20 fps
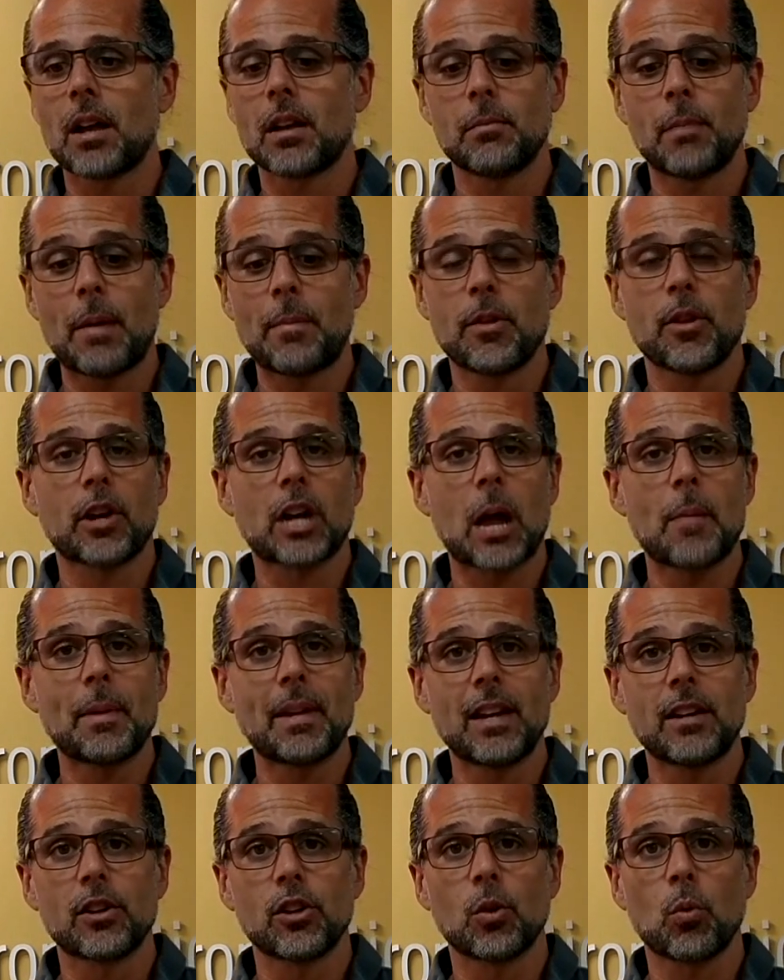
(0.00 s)
maybe they're
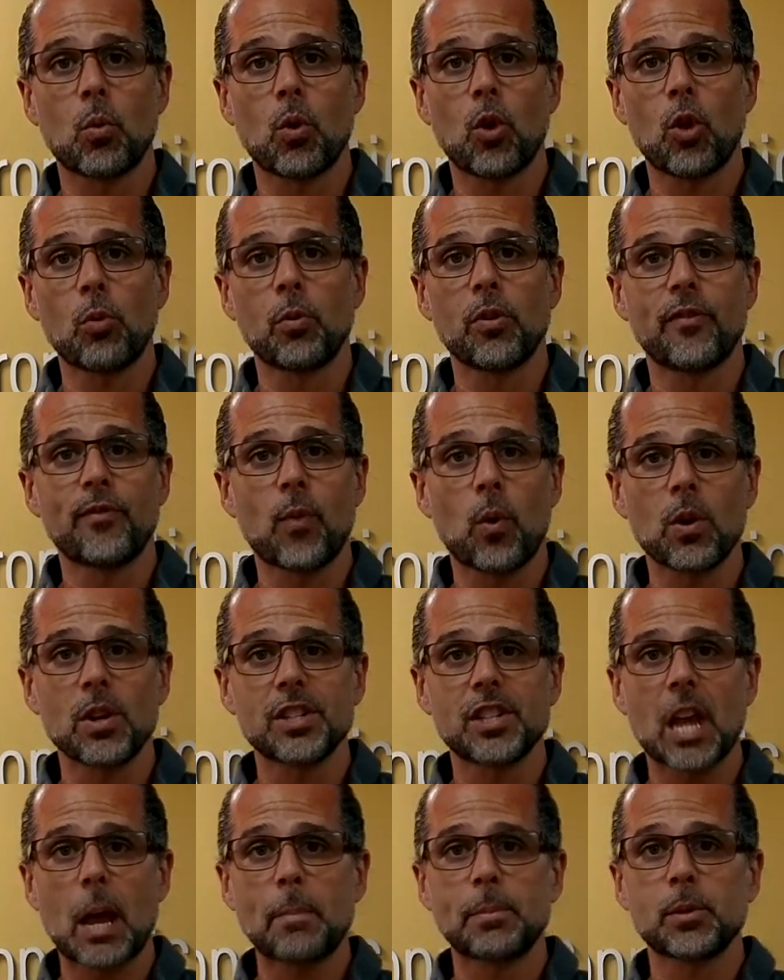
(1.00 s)
coming into the world with
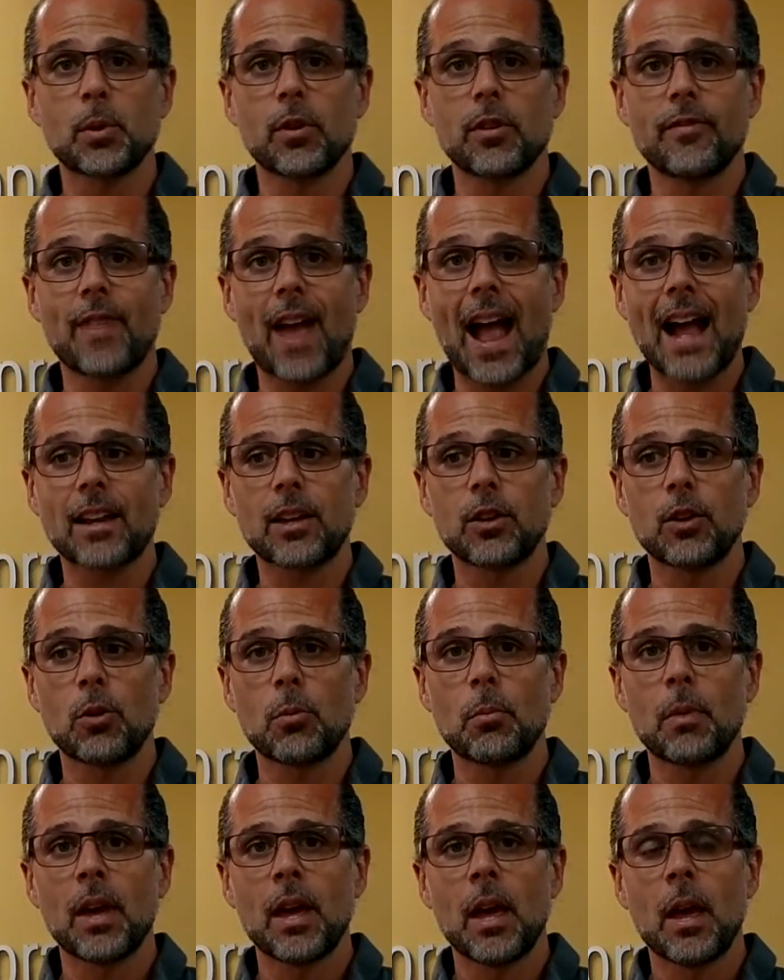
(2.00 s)
forceps or a
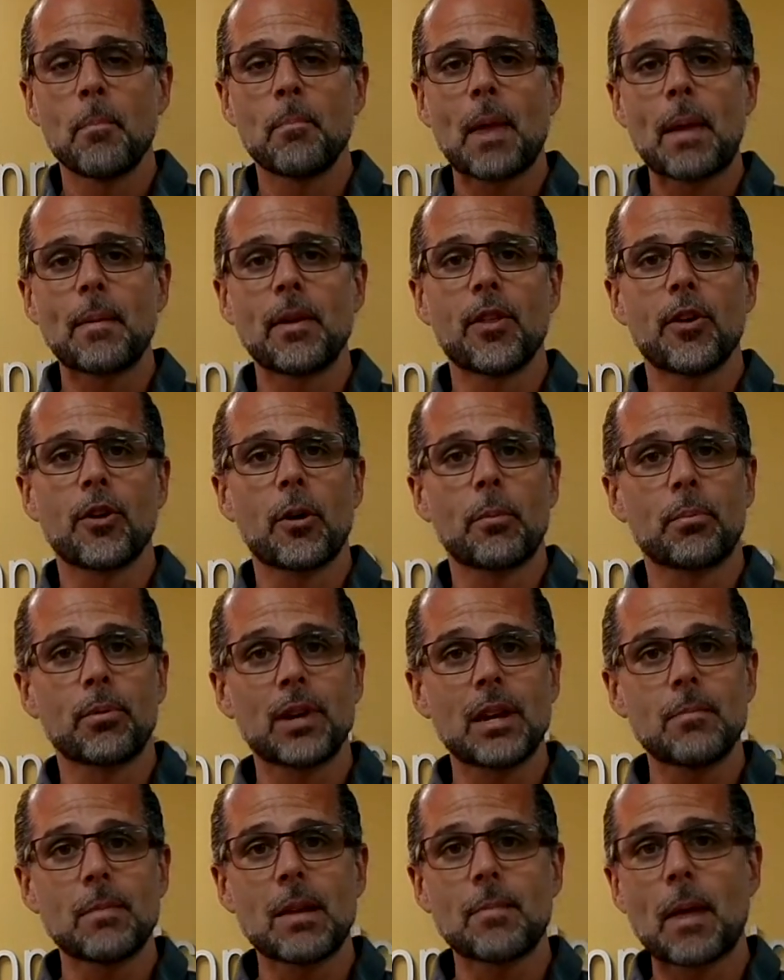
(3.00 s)
vacuum. Maybe they're a
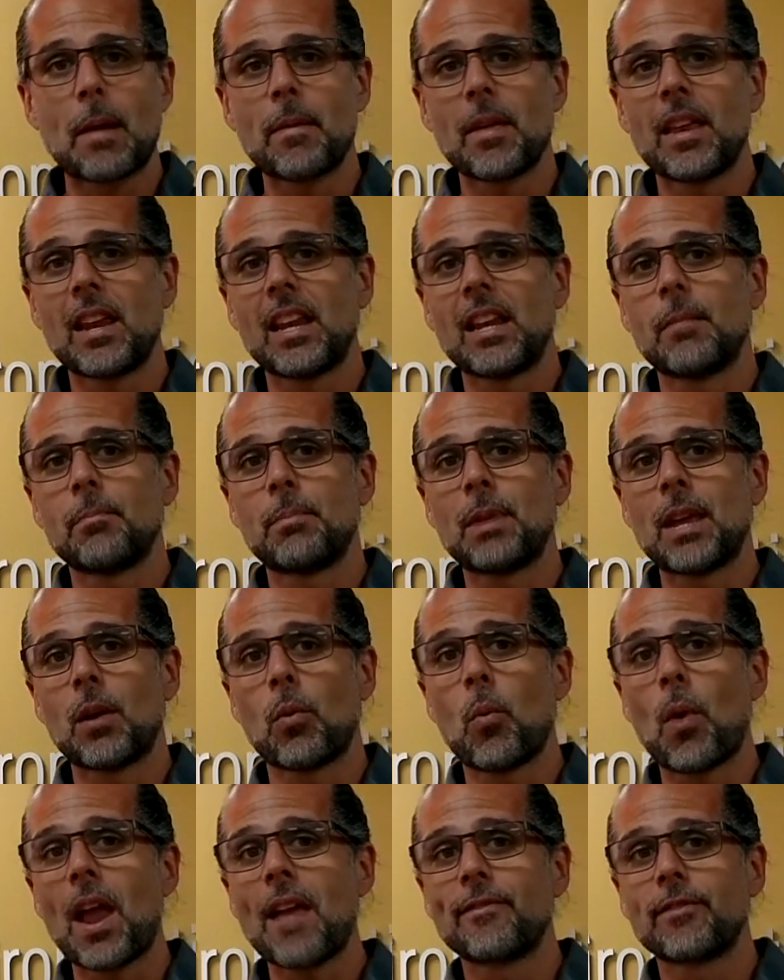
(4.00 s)
preemie. Maybe they need to be
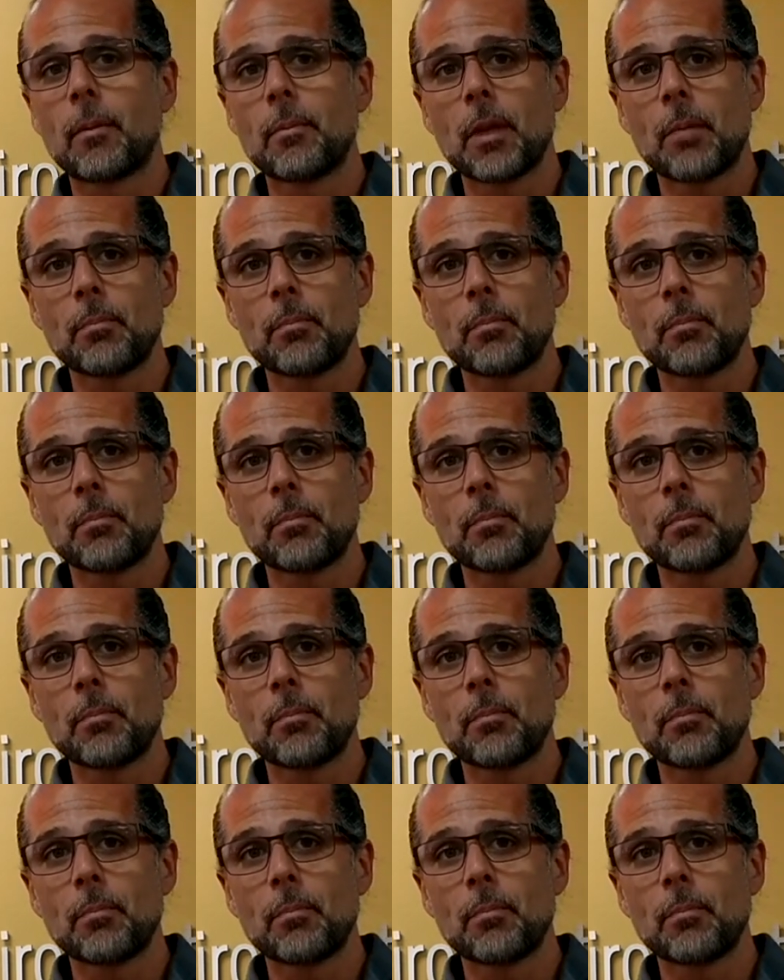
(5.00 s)
away from the